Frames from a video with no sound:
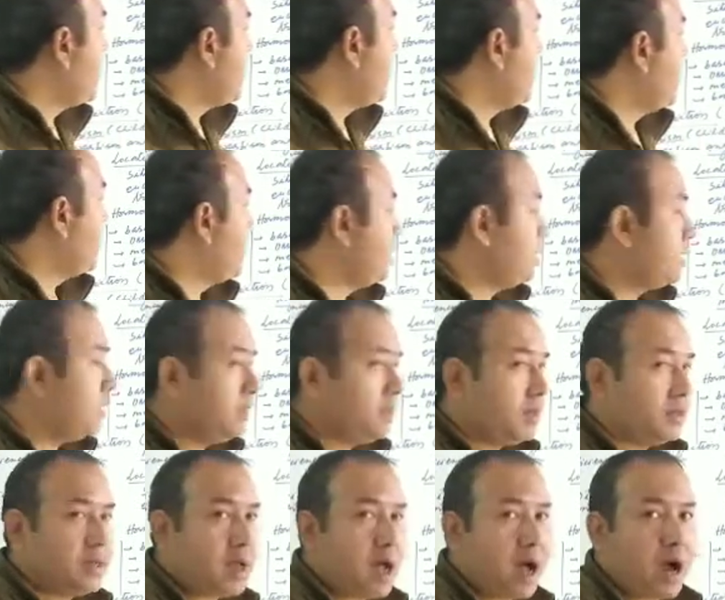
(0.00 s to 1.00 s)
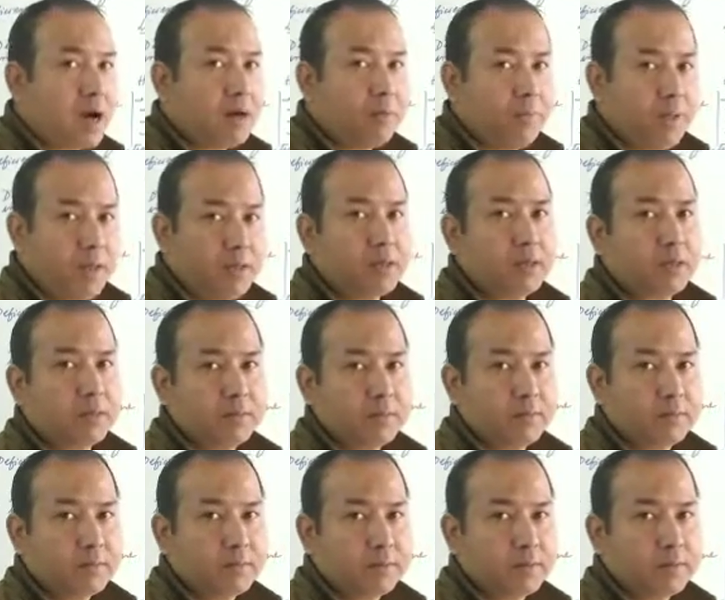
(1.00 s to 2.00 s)
then it increases the heartbeat.
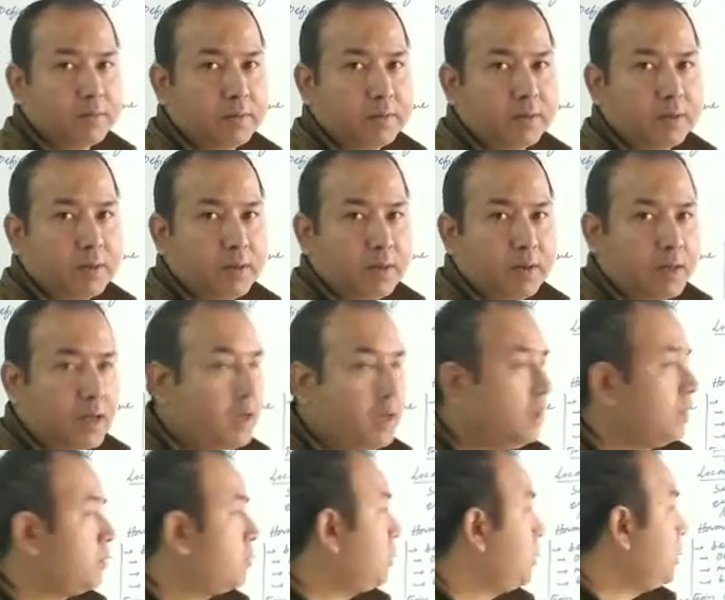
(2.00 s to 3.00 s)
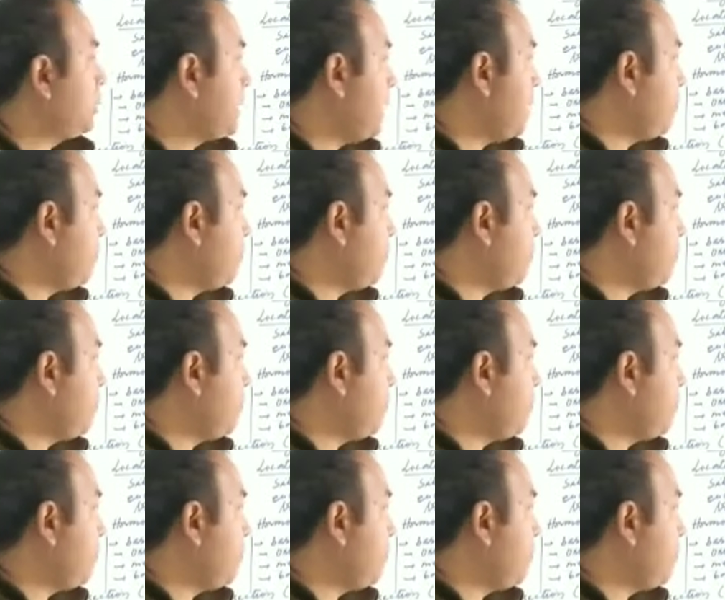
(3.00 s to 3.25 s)
Okay, so this